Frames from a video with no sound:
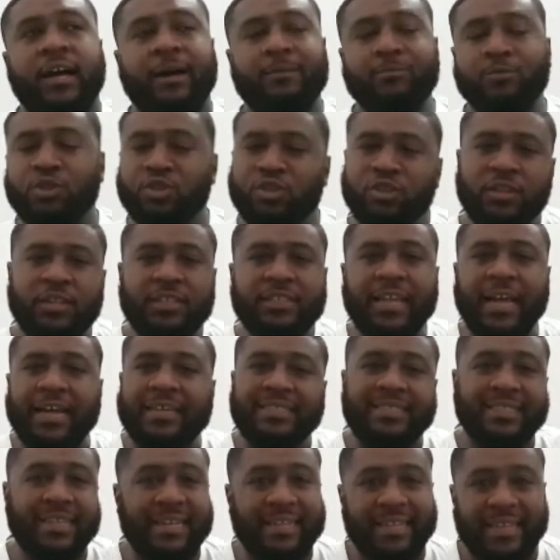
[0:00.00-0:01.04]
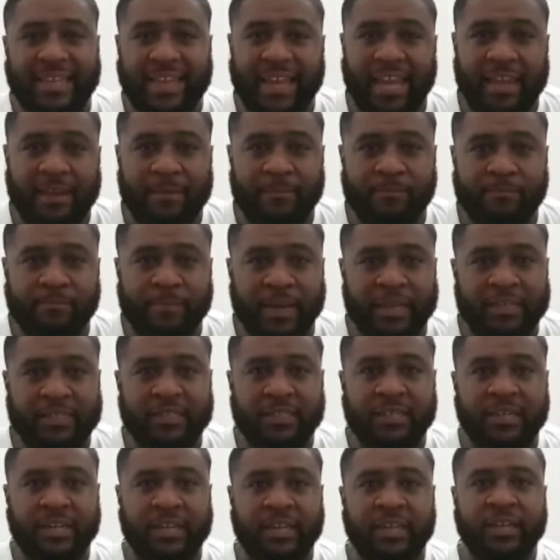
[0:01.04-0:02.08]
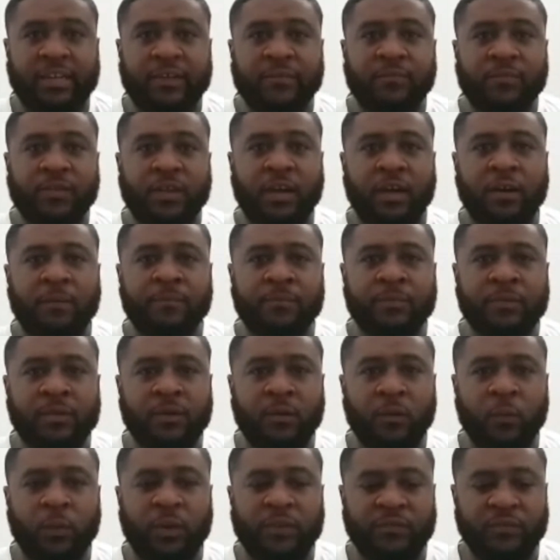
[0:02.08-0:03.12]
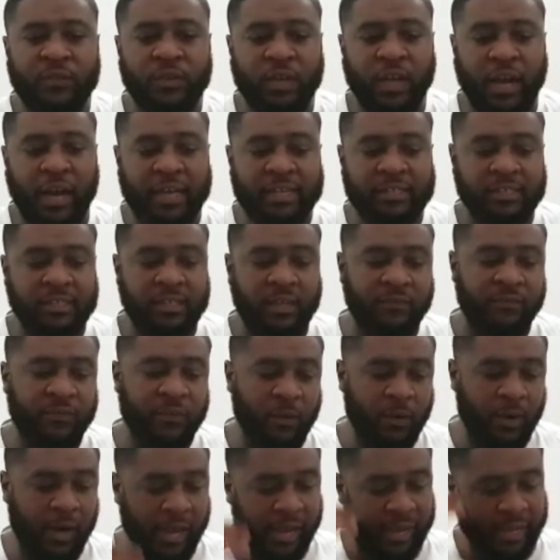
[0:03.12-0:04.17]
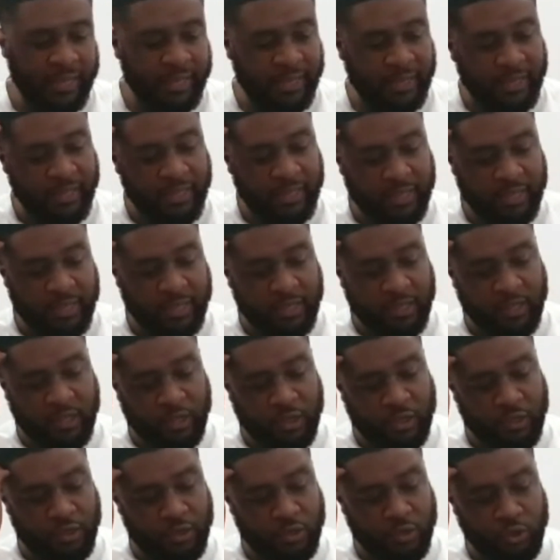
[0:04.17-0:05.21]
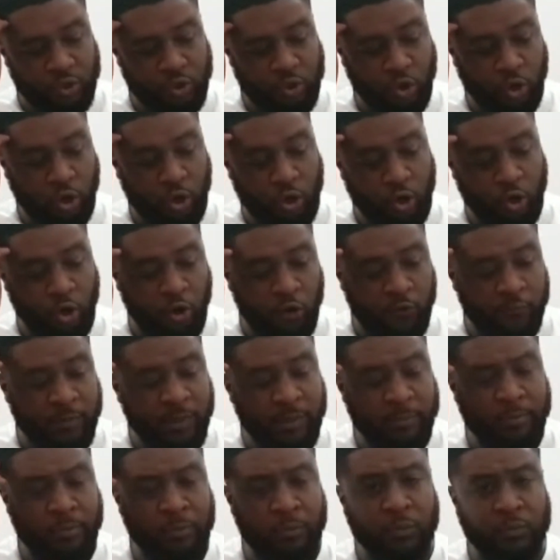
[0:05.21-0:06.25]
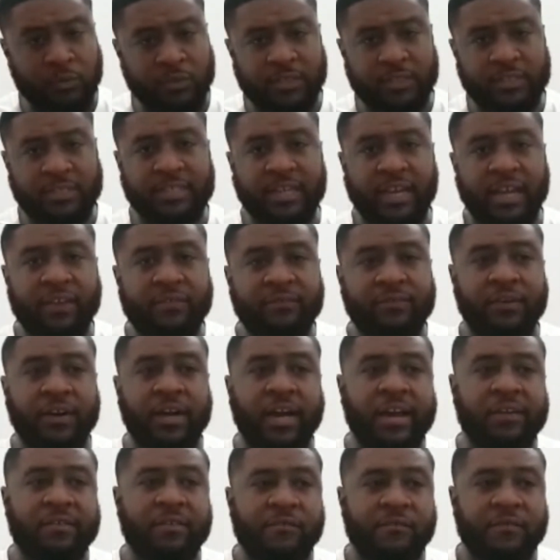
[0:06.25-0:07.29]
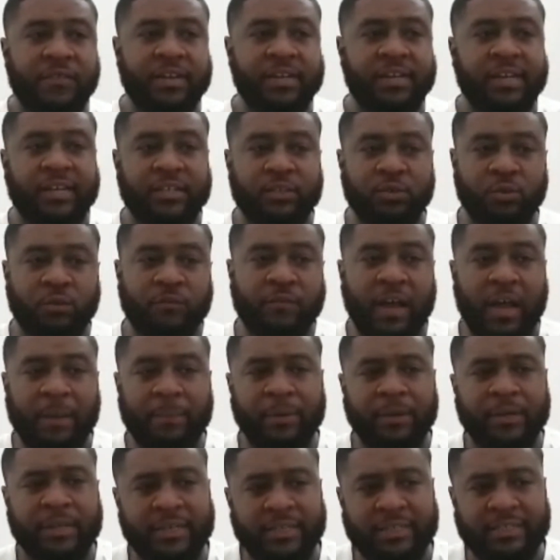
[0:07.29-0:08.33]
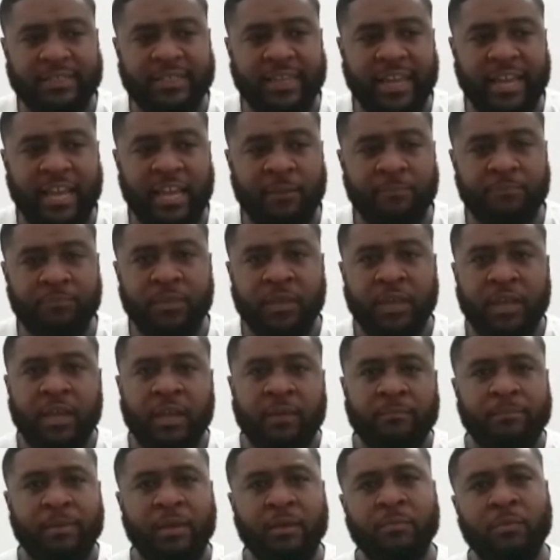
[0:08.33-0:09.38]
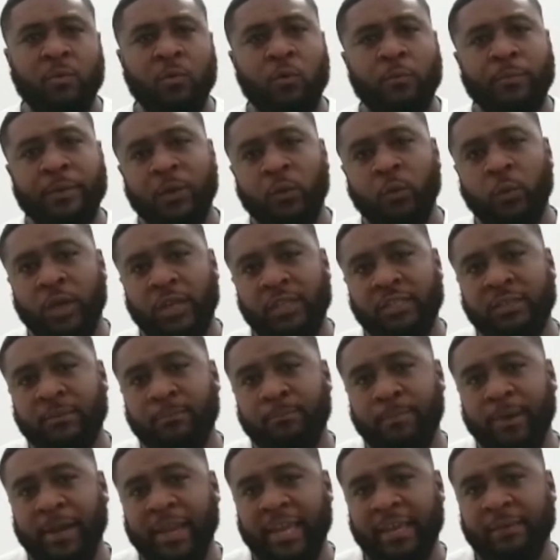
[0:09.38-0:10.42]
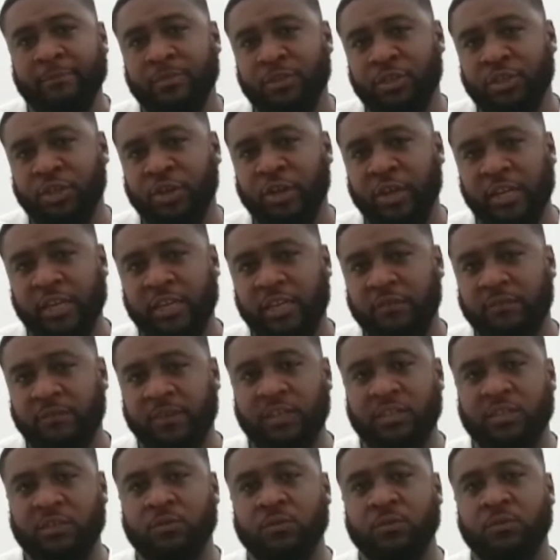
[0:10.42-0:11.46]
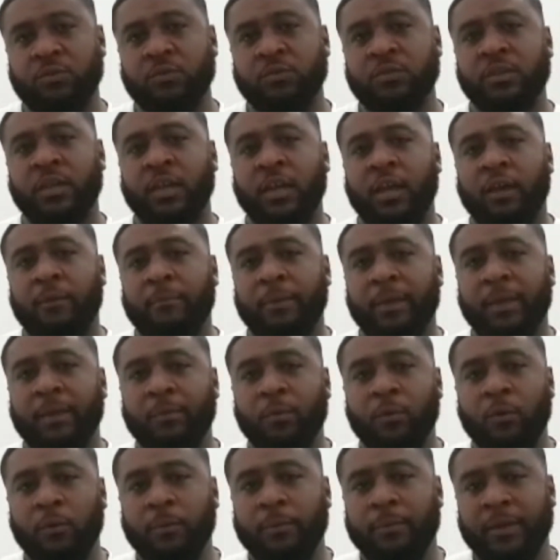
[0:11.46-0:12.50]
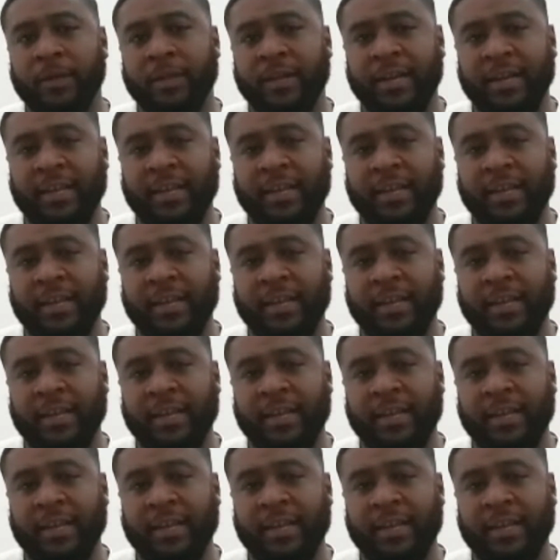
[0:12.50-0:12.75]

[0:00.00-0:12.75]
just going to dissect the game basically with you guys, because I feel like not a lot of people will decipher everything that sort of happened in this game. People will be quick to blame certain individuals. People will be